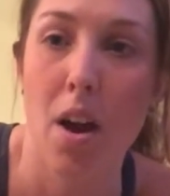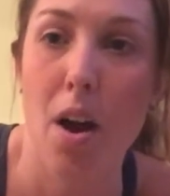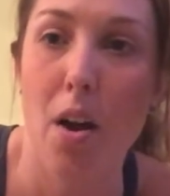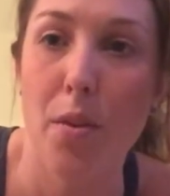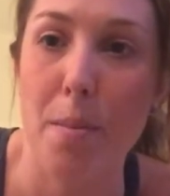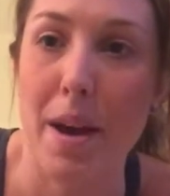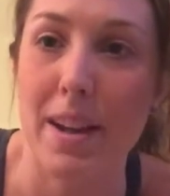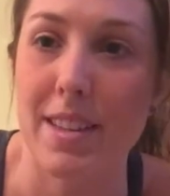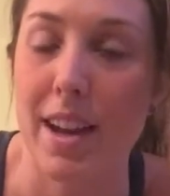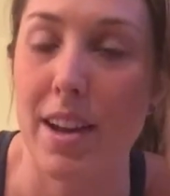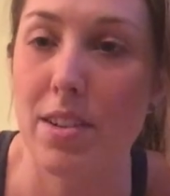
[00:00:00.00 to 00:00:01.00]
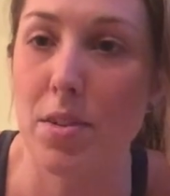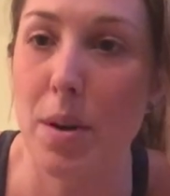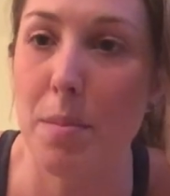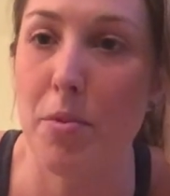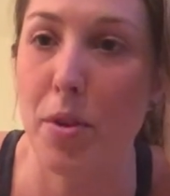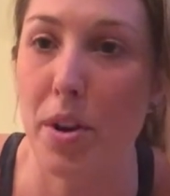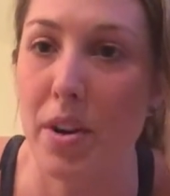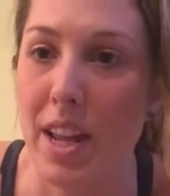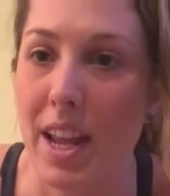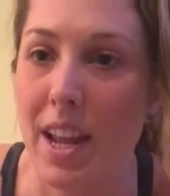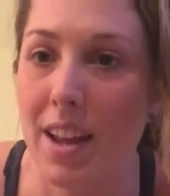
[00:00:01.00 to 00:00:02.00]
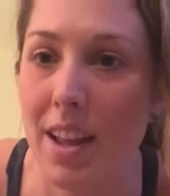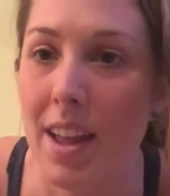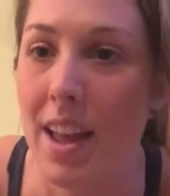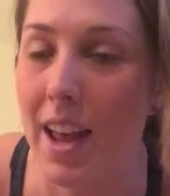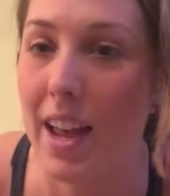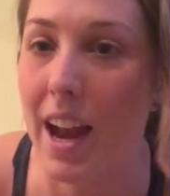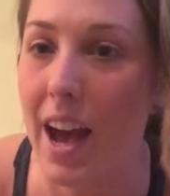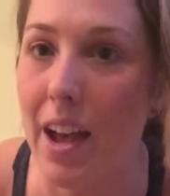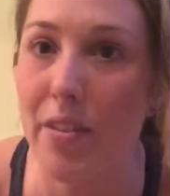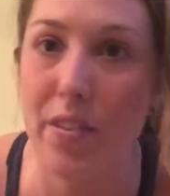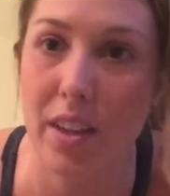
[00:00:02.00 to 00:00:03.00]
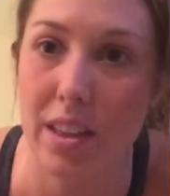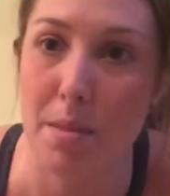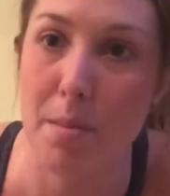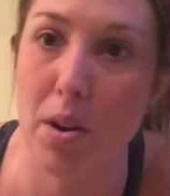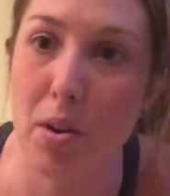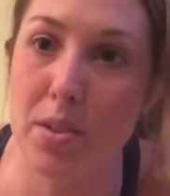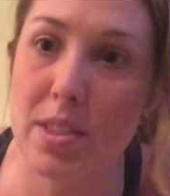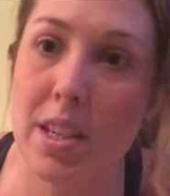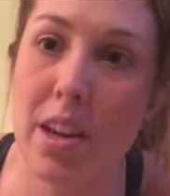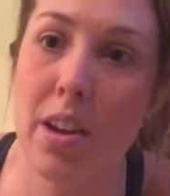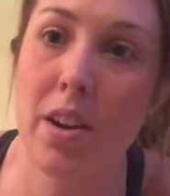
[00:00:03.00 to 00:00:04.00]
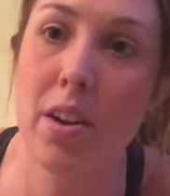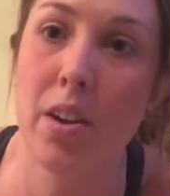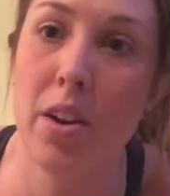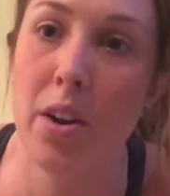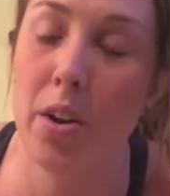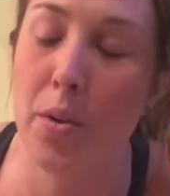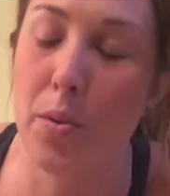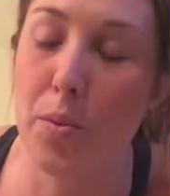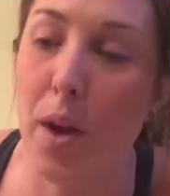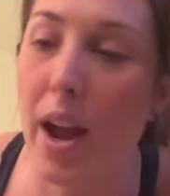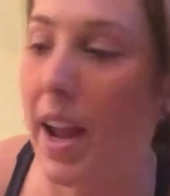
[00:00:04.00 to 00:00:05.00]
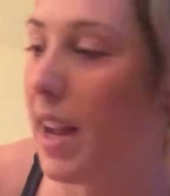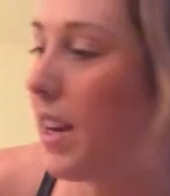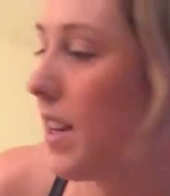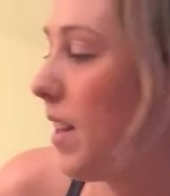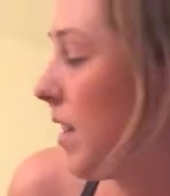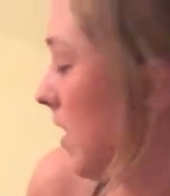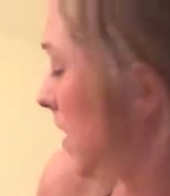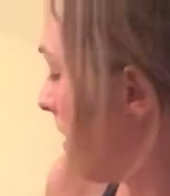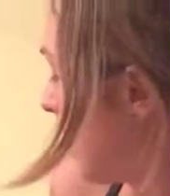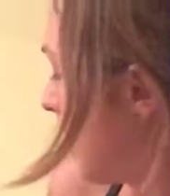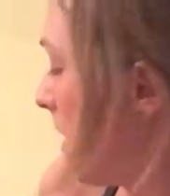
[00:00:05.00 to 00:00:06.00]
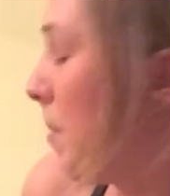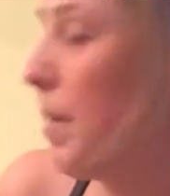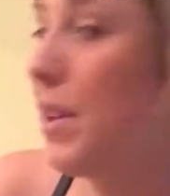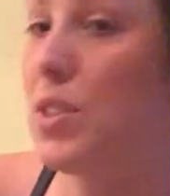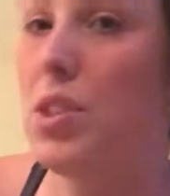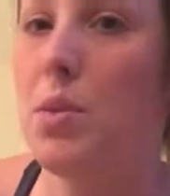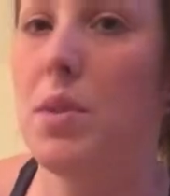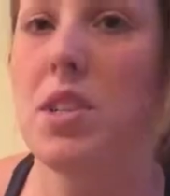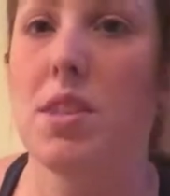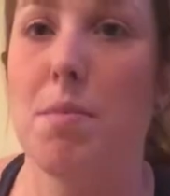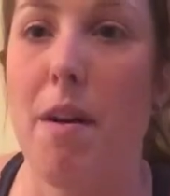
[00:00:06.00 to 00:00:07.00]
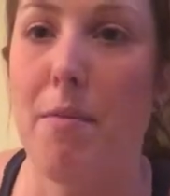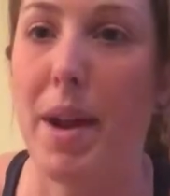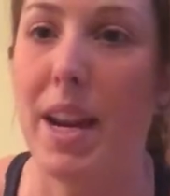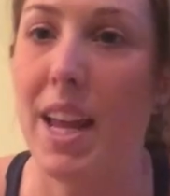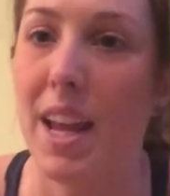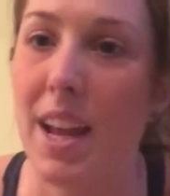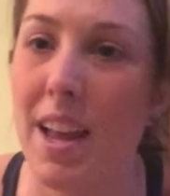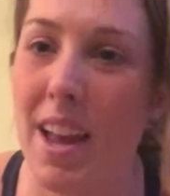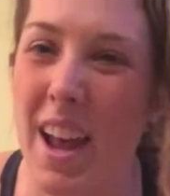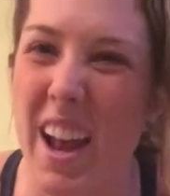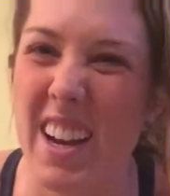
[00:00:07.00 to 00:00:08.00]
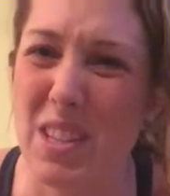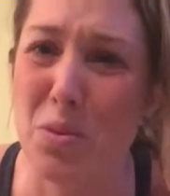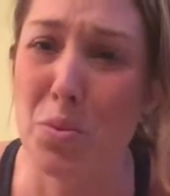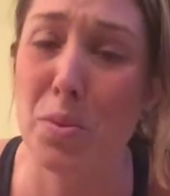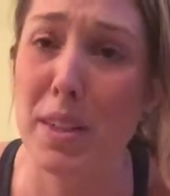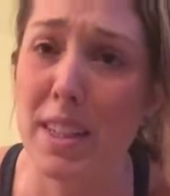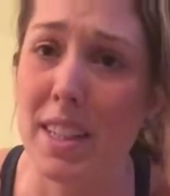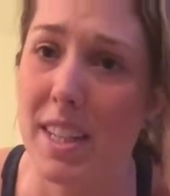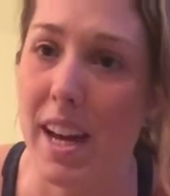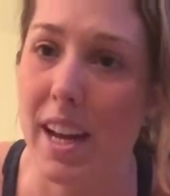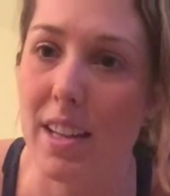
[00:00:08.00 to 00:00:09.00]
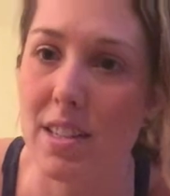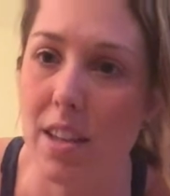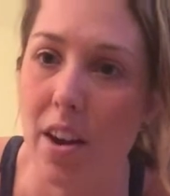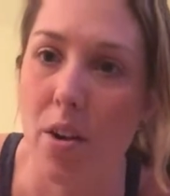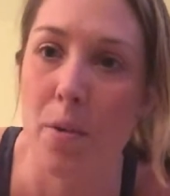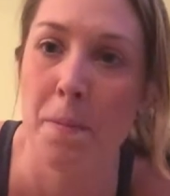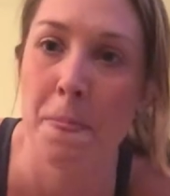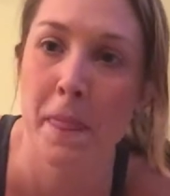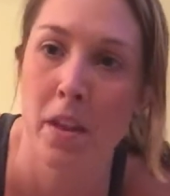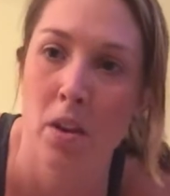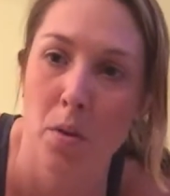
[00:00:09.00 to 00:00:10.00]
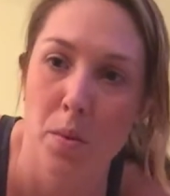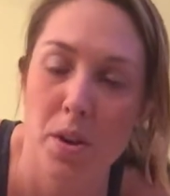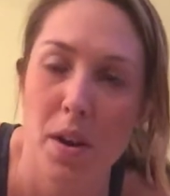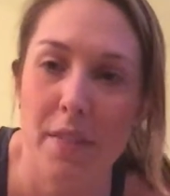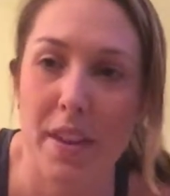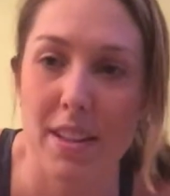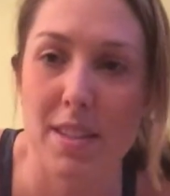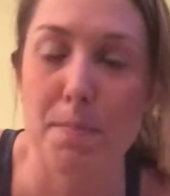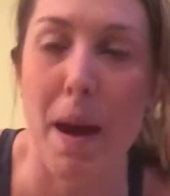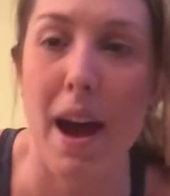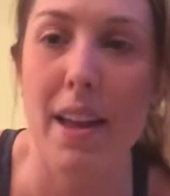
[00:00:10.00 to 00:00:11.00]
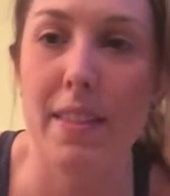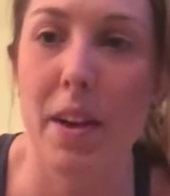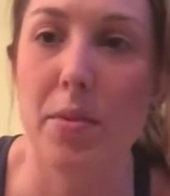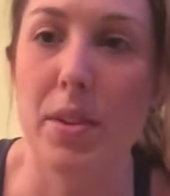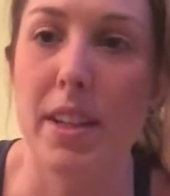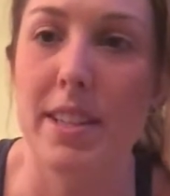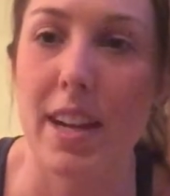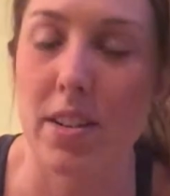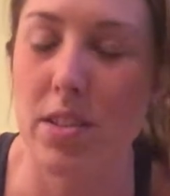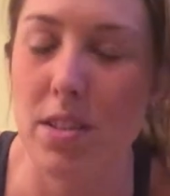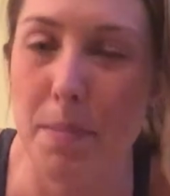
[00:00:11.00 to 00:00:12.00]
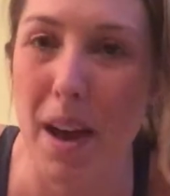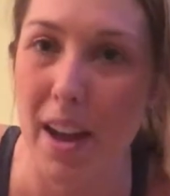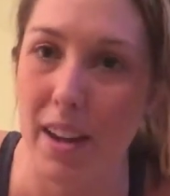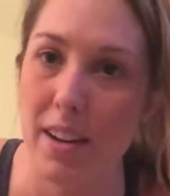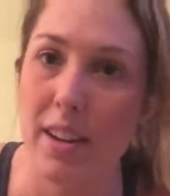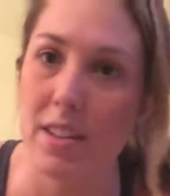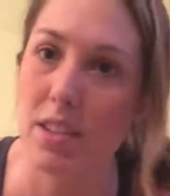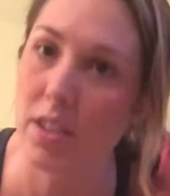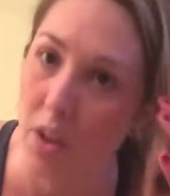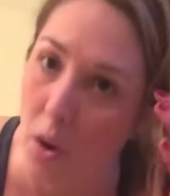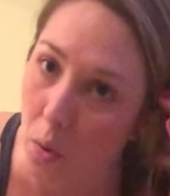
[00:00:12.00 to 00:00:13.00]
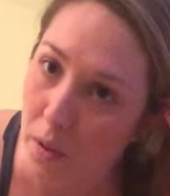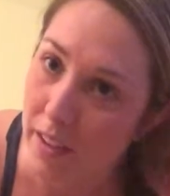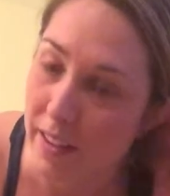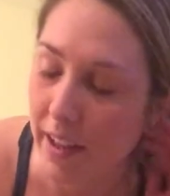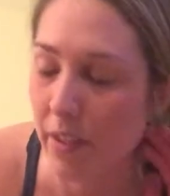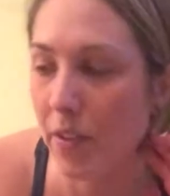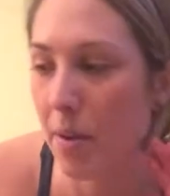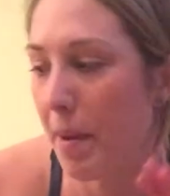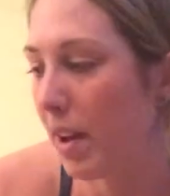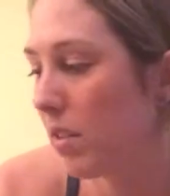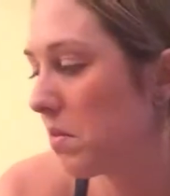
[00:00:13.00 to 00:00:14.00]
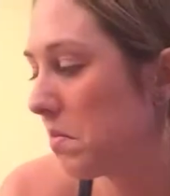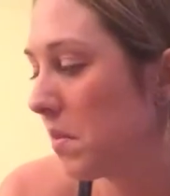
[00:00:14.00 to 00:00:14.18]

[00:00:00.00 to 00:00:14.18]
all the way back down to right before your knee. And I feel it the most right about 2 inches above my knee. And it's really tight. So when you have that spot, that really tender spot, it's good to hold it there for about